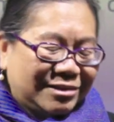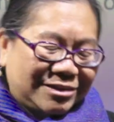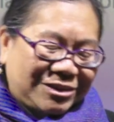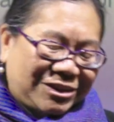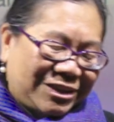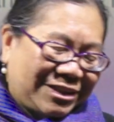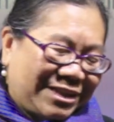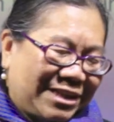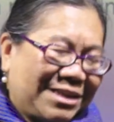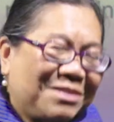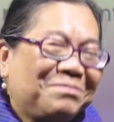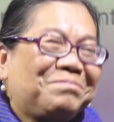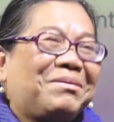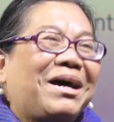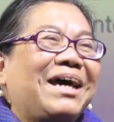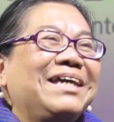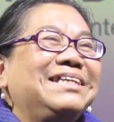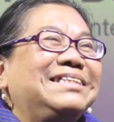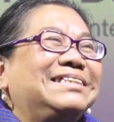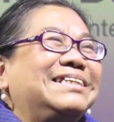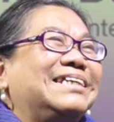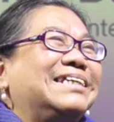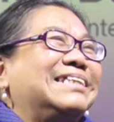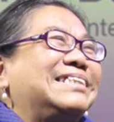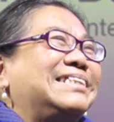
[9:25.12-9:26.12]
She didn't
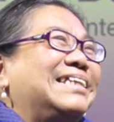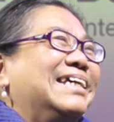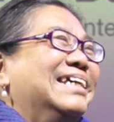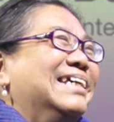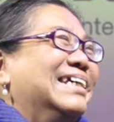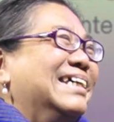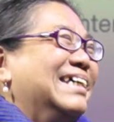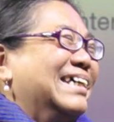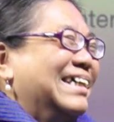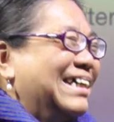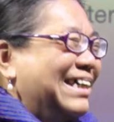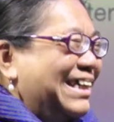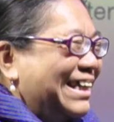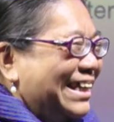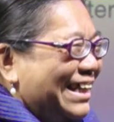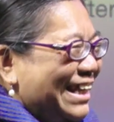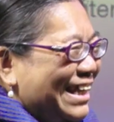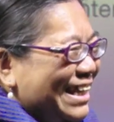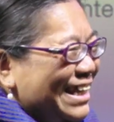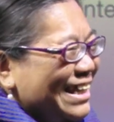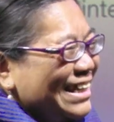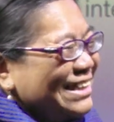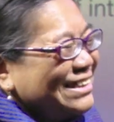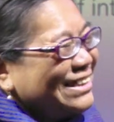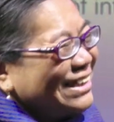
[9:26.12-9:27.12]
bite it.
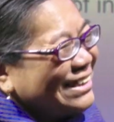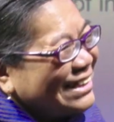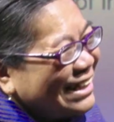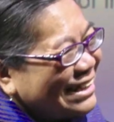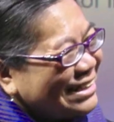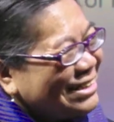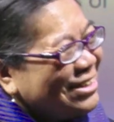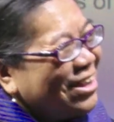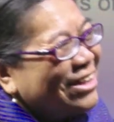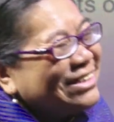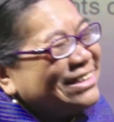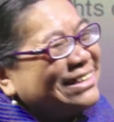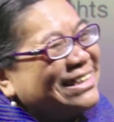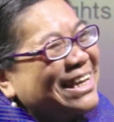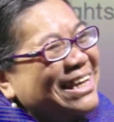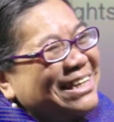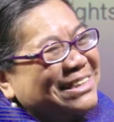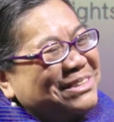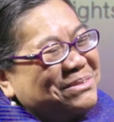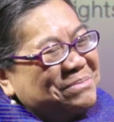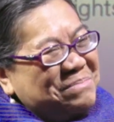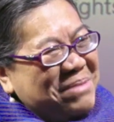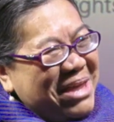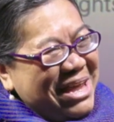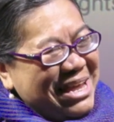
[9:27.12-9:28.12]
She did not
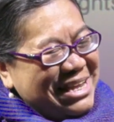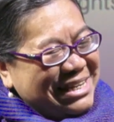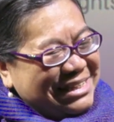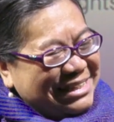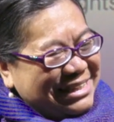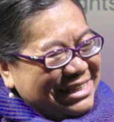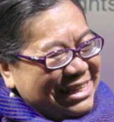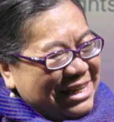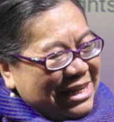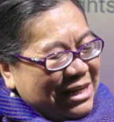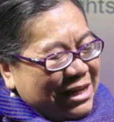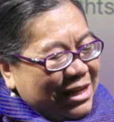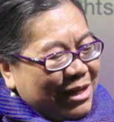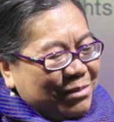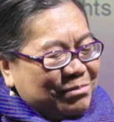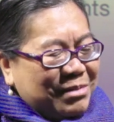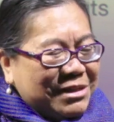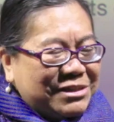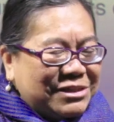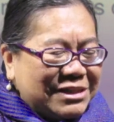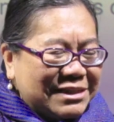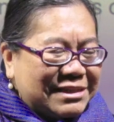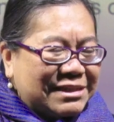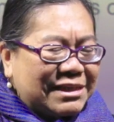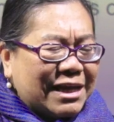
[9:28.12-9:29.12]
take the bait.
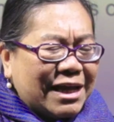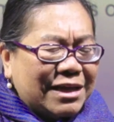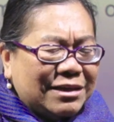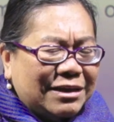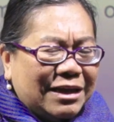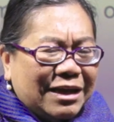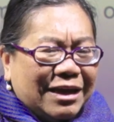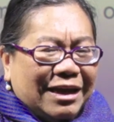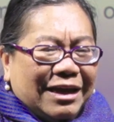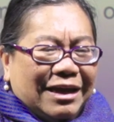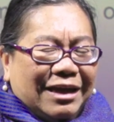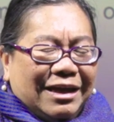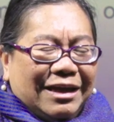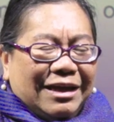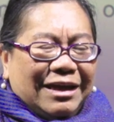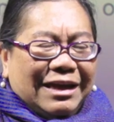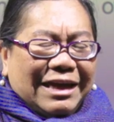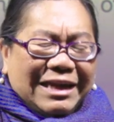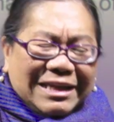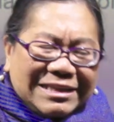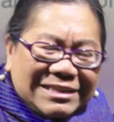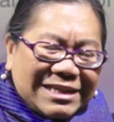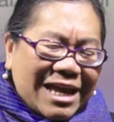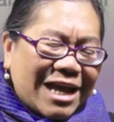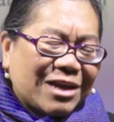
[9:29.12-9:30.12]
But she said,
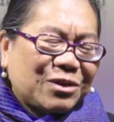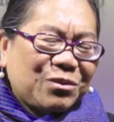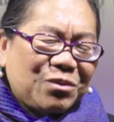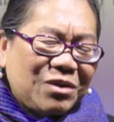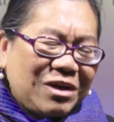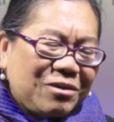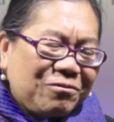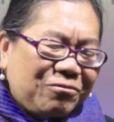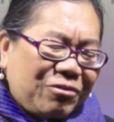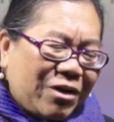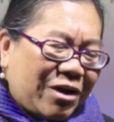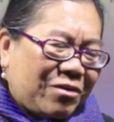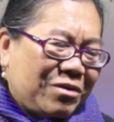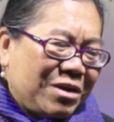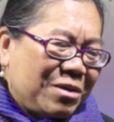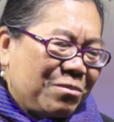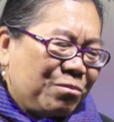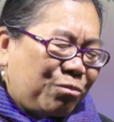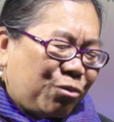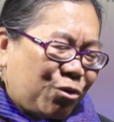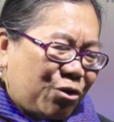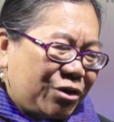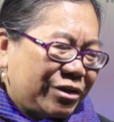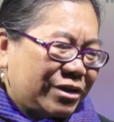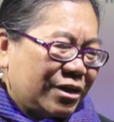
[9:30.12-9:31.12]
it's actually very
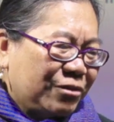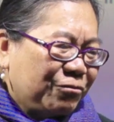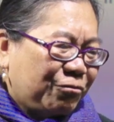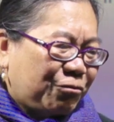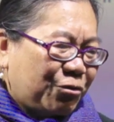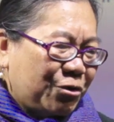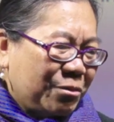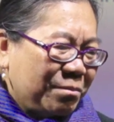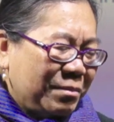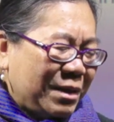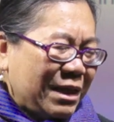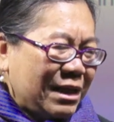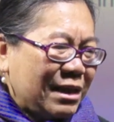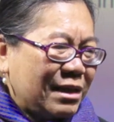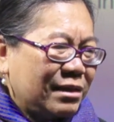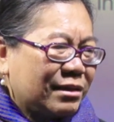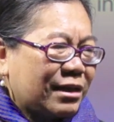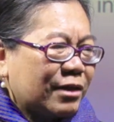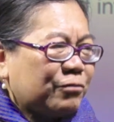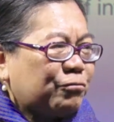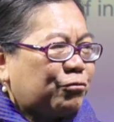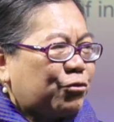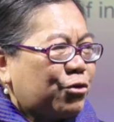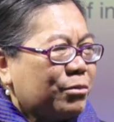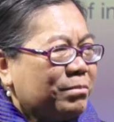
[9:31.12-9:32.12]
important for
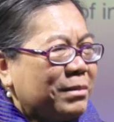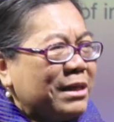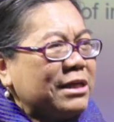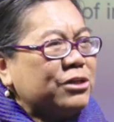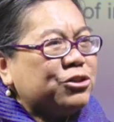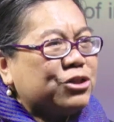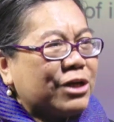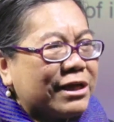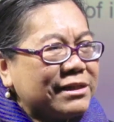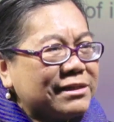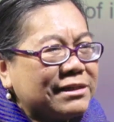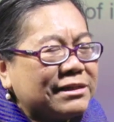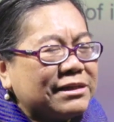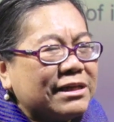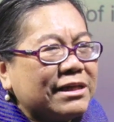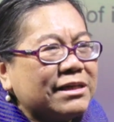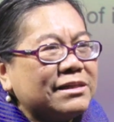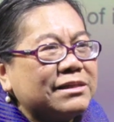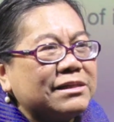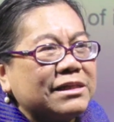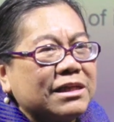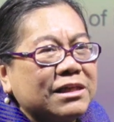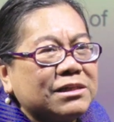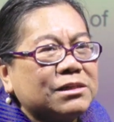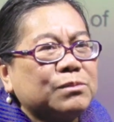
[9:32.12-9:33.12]
me,
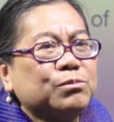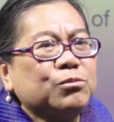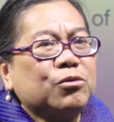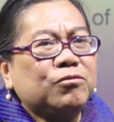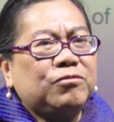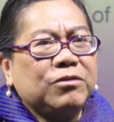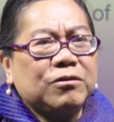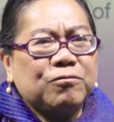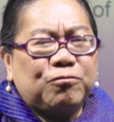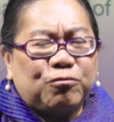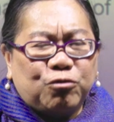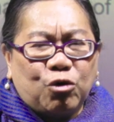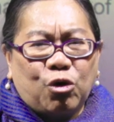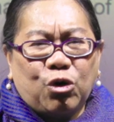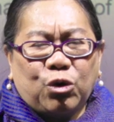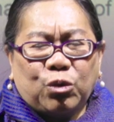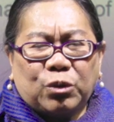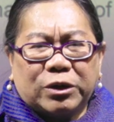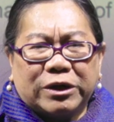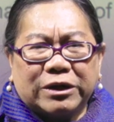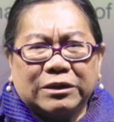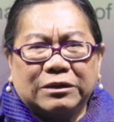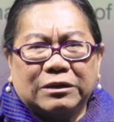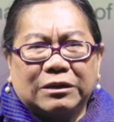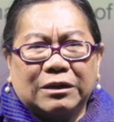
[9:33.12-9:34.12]
justice is moving
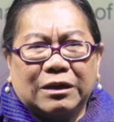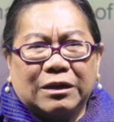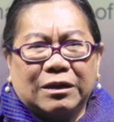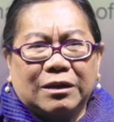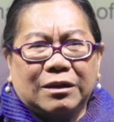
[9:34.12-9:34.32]
forward.